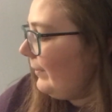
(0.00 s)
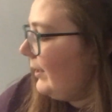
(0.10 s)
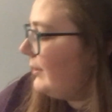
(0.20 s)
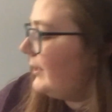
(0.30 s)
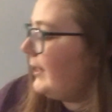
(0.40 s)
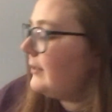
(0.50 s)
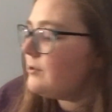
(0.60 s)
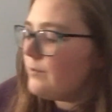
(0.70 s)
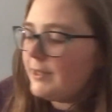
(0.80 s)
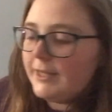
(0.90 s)
the
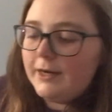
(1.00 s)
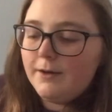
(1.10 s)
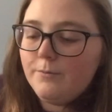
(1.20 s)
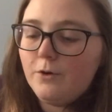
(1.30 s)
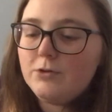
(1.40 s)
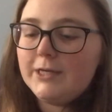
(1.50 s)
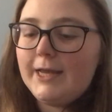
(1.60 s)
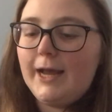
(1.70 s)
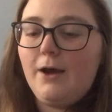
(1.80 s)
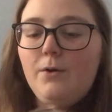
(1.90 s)
next one that I'm rolling
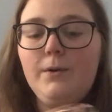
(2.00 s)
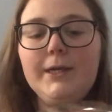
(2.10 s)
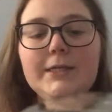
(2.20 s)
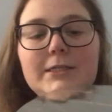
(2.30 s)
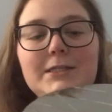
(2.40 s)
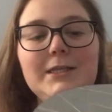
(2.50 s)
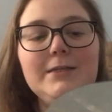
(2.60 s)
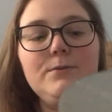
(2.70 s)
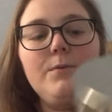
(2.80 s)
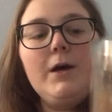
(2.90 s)
out is
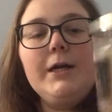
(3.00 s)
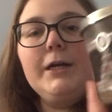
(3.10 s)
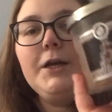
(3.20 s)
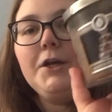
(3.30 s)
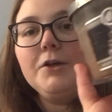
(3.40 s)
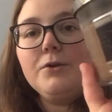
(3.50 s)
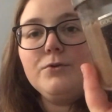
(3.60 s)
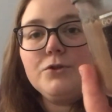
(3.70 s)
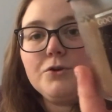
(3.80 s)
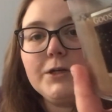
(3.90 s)
this one,
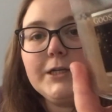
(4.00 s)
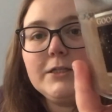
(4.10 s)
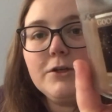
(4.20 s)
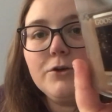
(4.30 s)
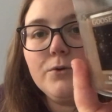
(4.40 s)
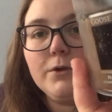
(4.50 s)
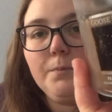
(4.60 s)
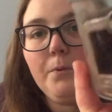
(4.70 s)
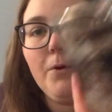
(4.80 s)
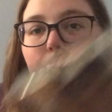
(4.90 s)
Goose Creek's
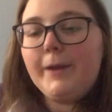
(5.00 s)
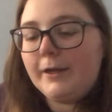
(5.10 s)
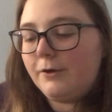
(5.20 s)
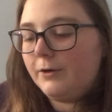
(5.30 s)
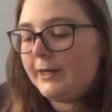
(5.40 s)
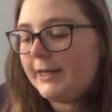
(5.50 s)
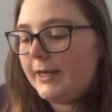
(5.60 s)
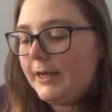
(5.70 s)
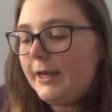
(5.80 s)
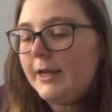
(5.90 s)
North Pole Bakery.
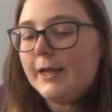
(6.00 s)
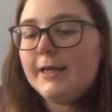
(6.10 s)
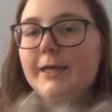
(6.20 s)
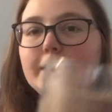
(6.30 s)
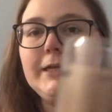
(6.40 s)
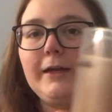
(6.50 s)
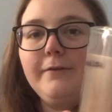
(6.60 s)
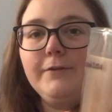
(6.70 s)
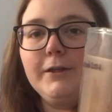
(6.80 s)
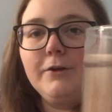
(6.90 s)
And
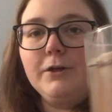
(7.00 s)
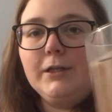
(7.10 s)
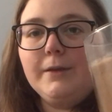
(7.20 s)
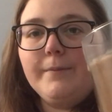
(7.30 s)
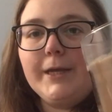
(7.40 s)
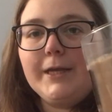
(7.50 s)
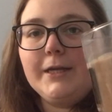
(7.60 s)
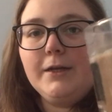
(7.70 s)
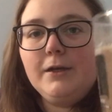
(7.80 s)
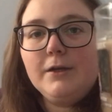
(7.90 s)
I've literally
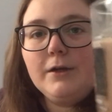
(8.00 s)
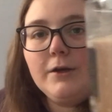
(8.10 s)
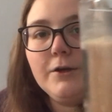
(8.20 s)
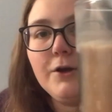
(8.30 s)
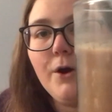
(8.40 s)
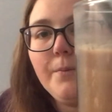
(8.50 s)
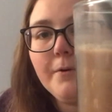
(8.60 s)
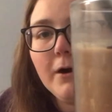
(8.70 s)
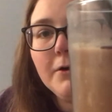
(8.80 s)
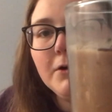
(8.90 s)
made no
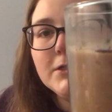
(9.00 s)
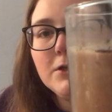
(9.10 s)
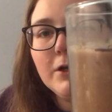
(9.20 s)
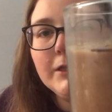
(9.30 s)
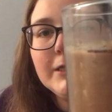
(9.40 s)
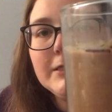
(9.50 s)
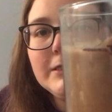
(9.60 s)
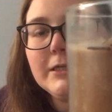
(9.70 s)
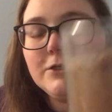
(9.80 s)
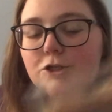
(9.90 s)
progress on this
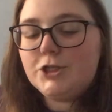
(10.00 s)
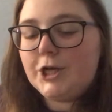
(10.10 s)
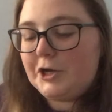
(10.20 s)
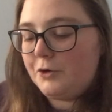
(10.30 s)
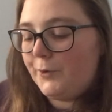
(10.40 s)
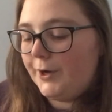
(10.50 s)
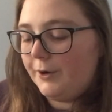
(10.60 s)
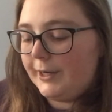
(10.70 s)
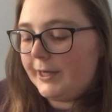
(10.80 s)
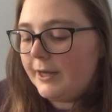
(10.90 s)
since
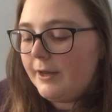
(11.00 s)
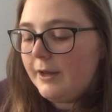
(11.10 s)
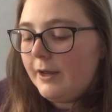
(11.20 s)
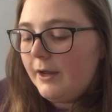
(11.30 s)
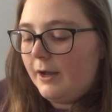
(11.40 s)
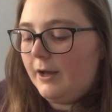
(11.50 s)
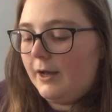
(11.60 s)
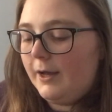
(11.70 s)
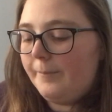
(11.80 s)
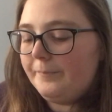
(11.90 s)
January.
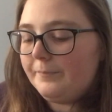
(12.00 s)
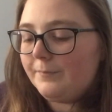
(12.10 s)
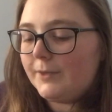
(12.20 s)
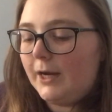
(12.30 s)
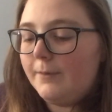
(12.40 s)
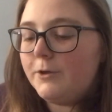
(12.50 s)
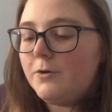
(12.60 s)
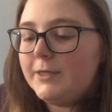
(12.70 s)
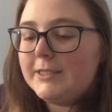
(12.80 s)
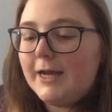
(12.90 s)
Um, I'm
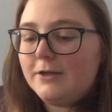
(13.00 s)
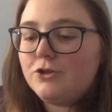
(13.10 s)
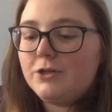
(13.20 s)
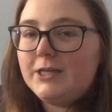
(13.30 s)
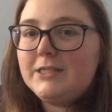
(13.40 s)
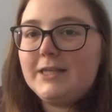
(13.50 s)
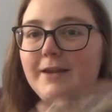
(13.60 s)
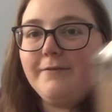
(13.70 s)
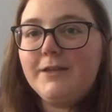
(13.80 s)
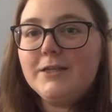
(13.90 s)
going to actually
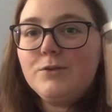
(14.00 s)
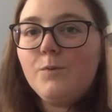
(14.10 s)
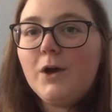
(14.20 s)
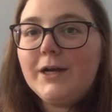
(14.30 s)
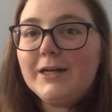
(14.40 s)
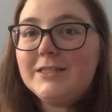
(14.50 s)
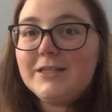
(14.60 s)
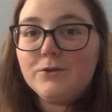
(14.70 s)
save this one until